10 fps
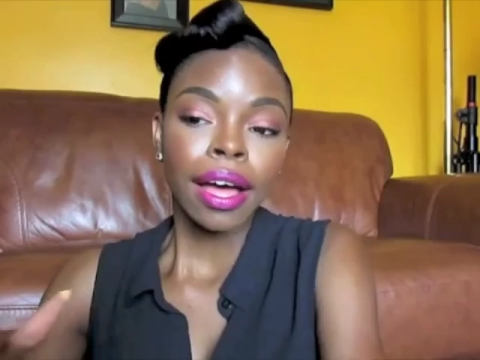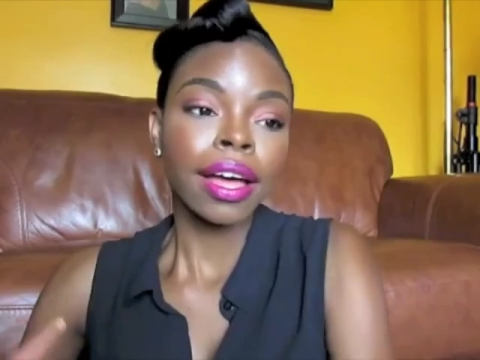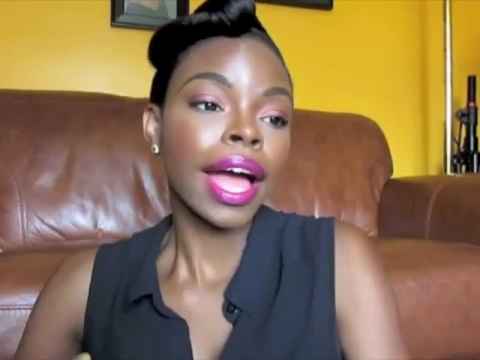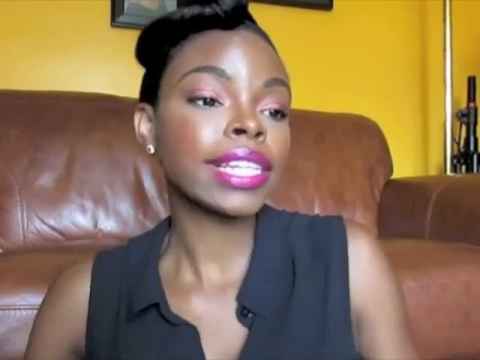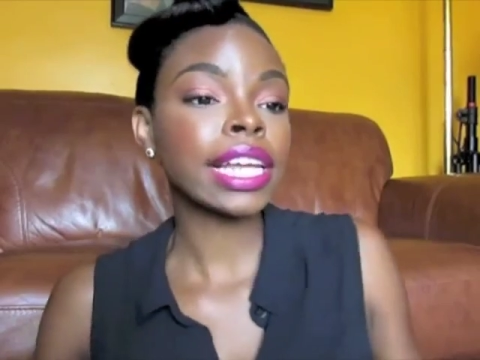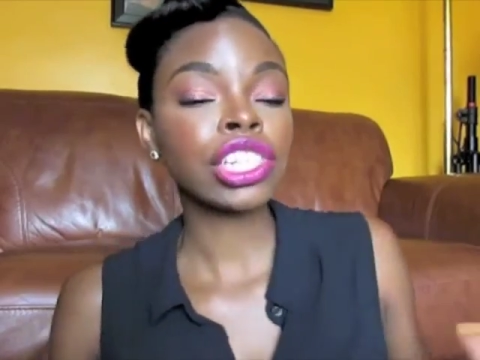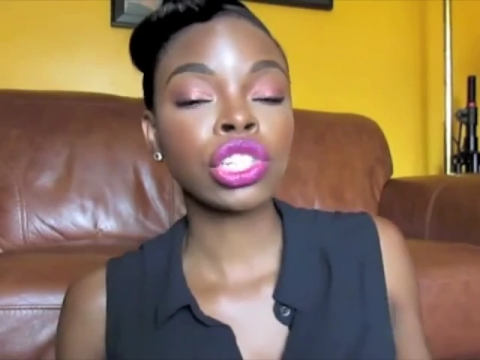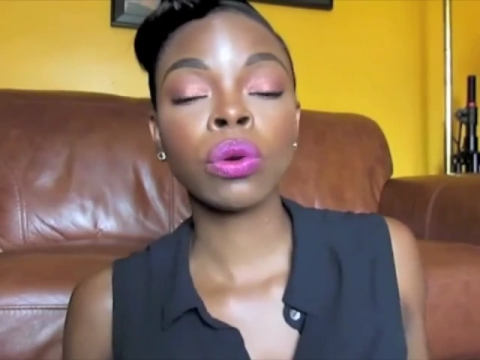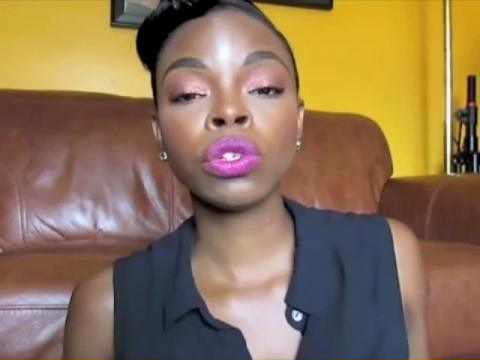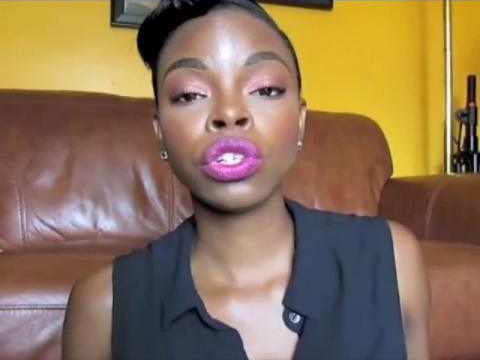As I
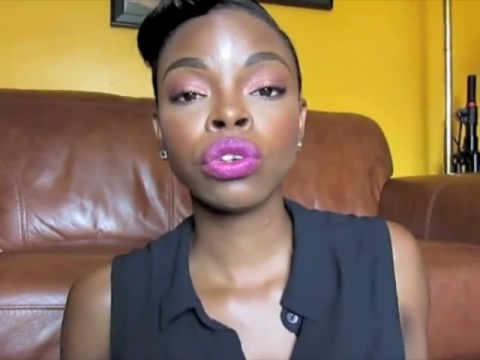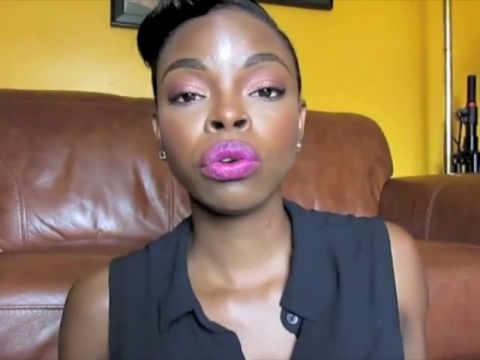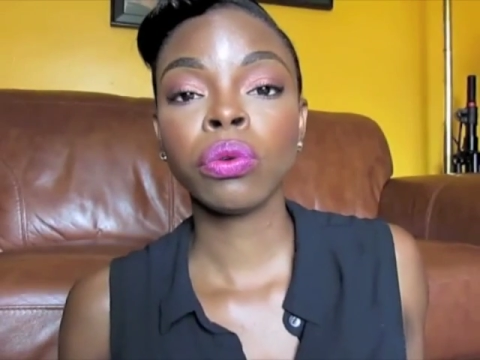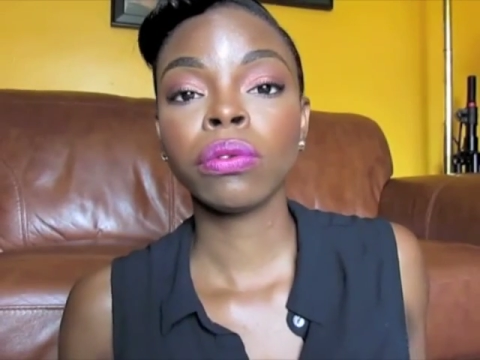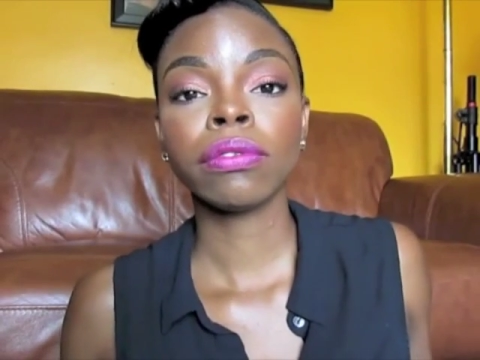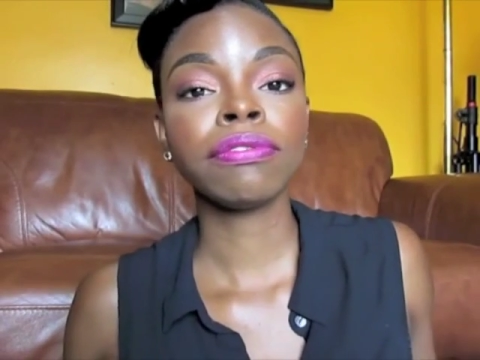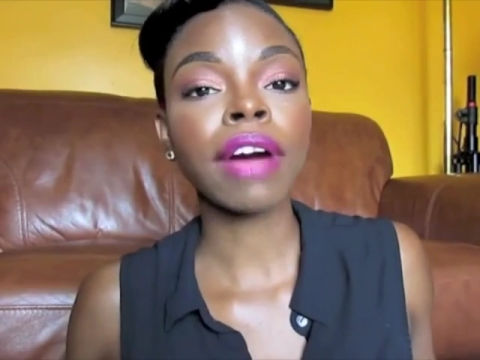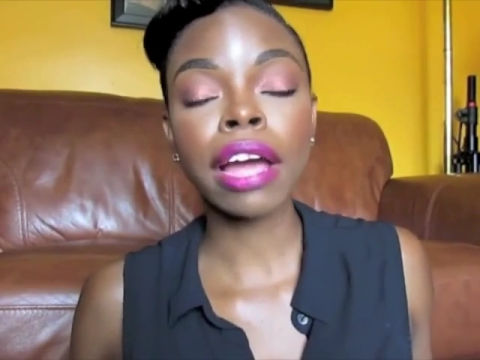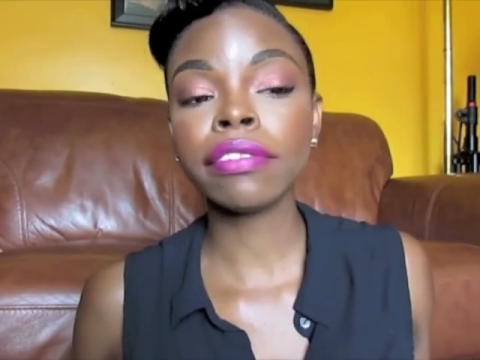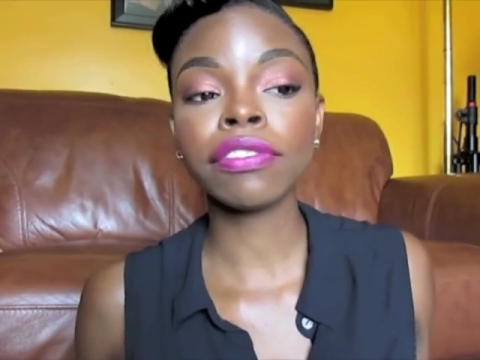showed you,
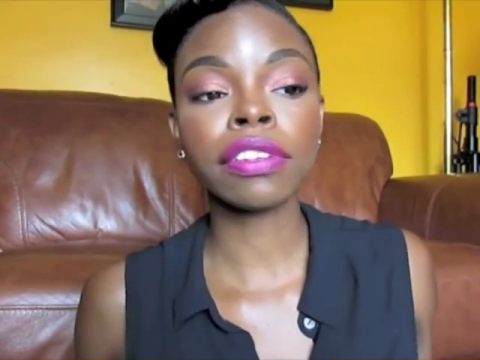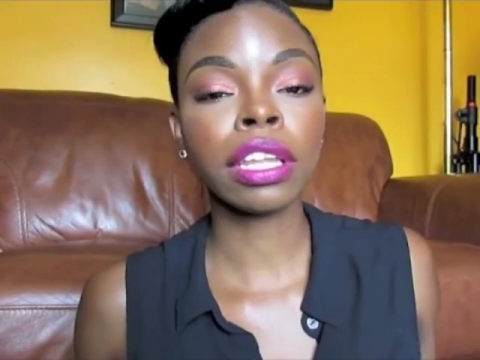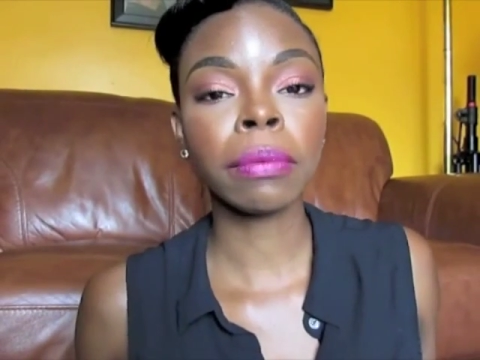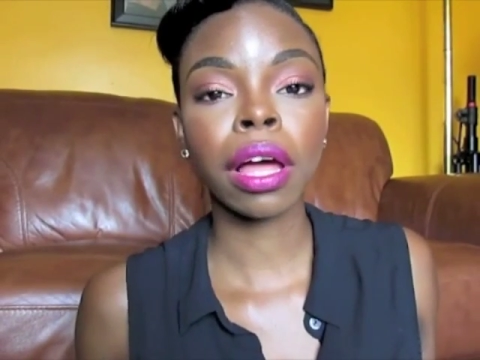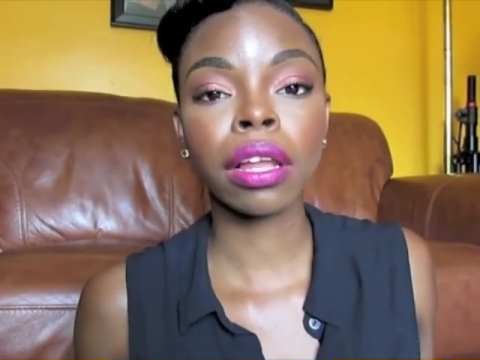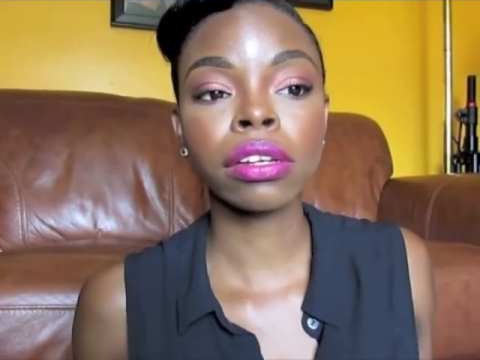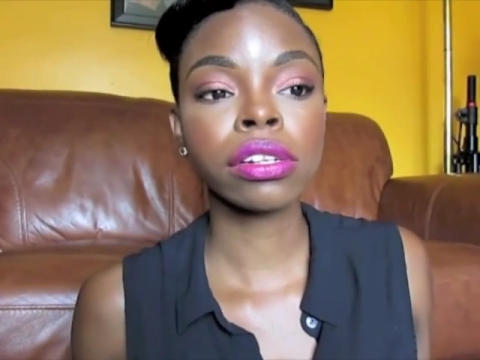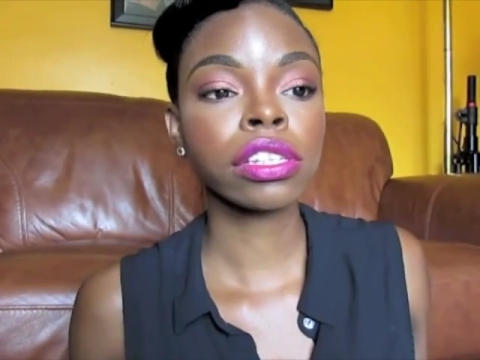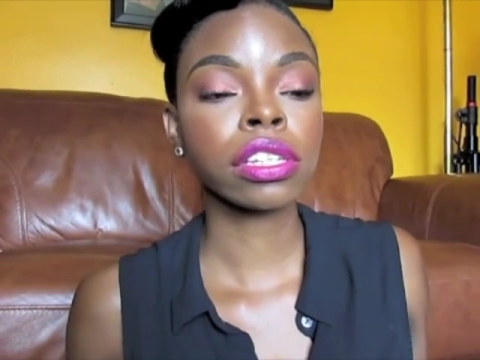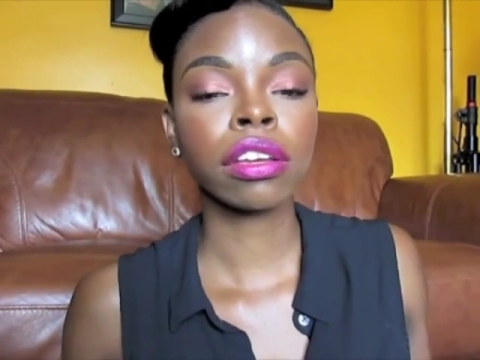5 different lip
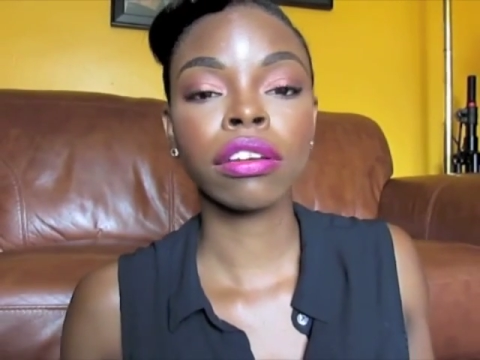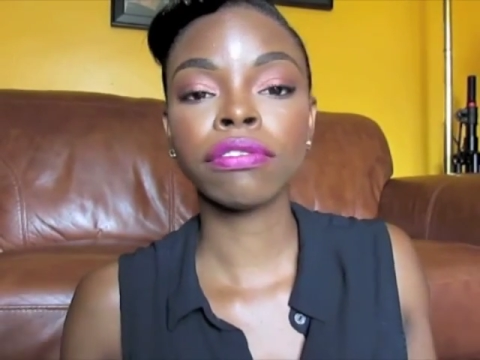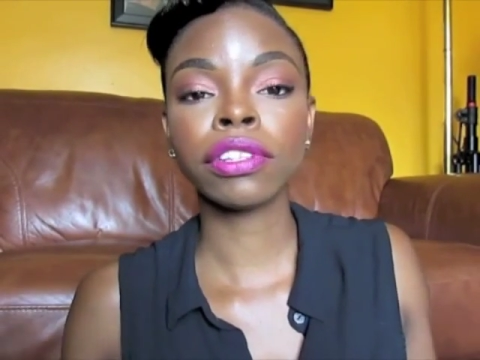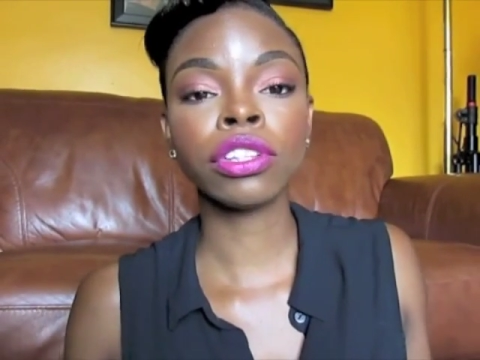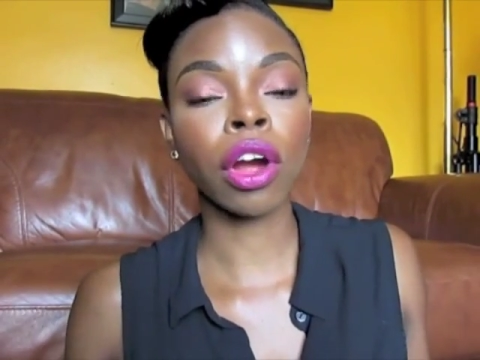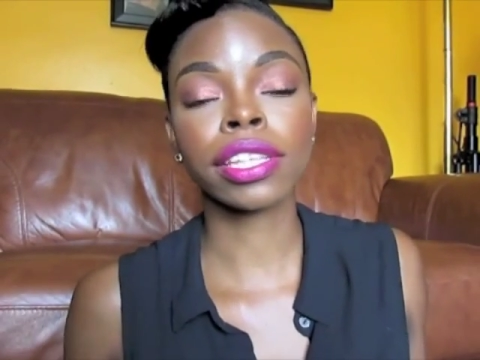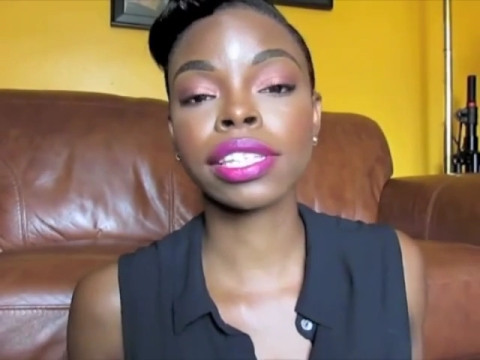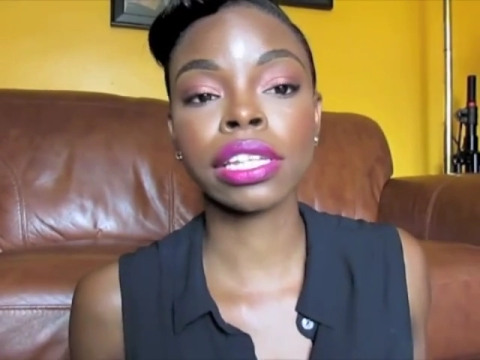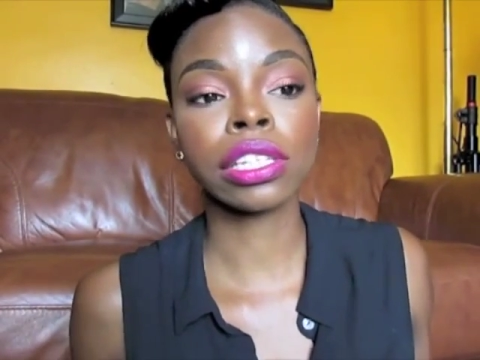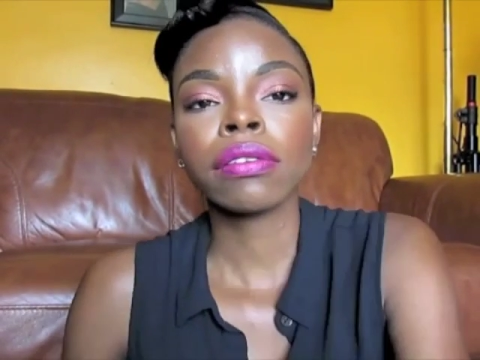colors for dark
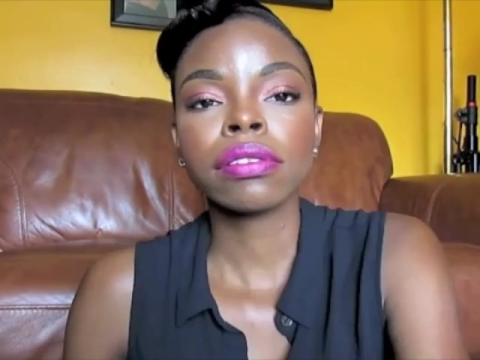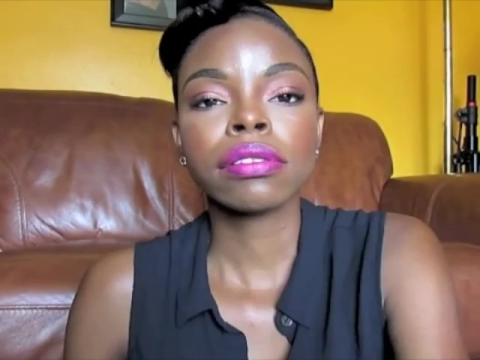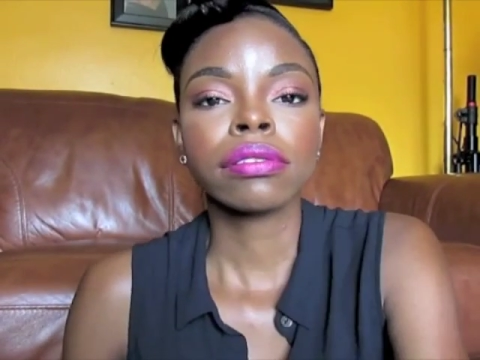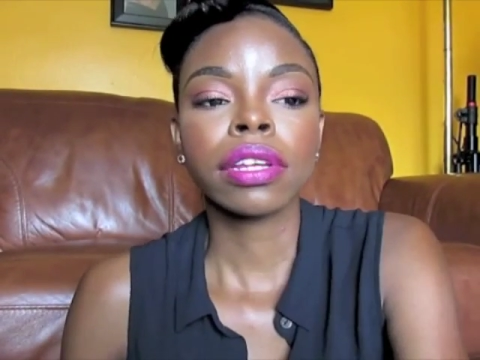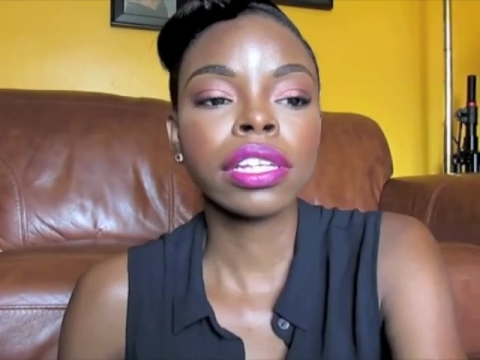skin tones.